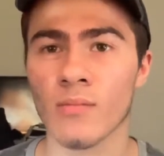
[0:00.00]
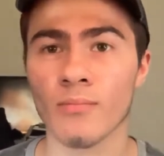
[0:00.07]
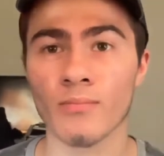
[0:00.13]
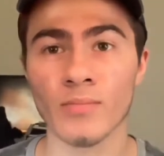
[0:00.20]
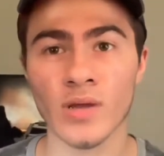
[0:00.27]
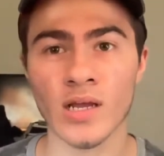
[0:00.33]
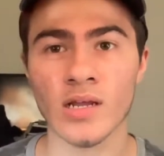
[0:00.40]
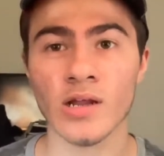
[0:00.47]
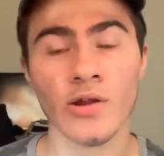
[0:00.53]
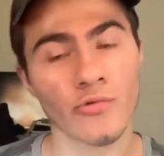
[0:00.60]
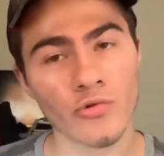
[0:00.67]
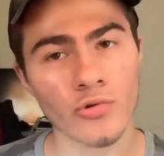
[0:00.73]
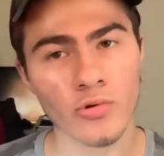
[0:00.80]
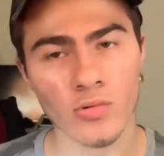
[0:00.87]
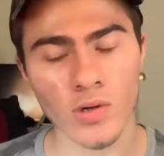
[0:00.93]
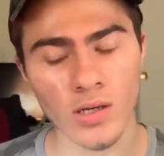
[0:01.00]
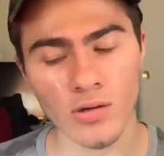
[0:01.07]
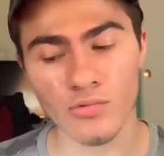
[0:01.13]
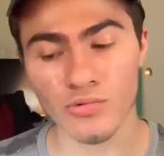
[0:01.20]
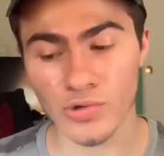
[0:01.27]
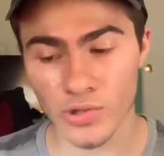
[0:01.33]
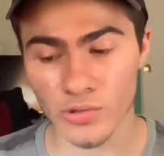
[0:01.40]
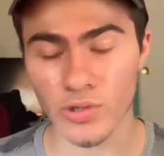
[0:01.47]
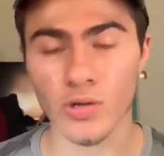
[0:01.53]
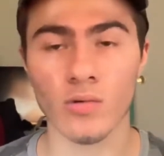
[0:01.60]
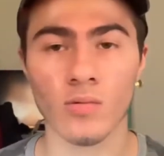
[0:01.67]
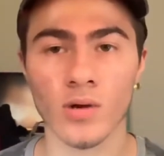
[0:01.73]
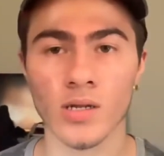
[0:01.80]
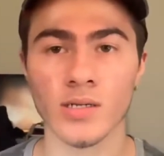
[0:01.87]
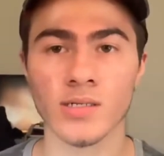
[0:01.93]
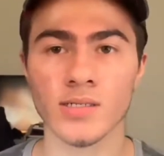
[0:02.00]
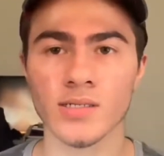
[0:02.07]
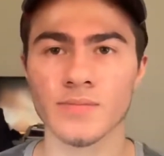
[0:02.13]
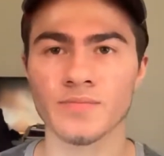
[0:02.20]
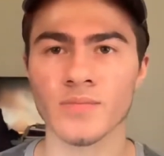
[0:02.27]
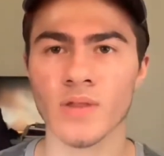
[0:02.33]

mean and rude, rude ones.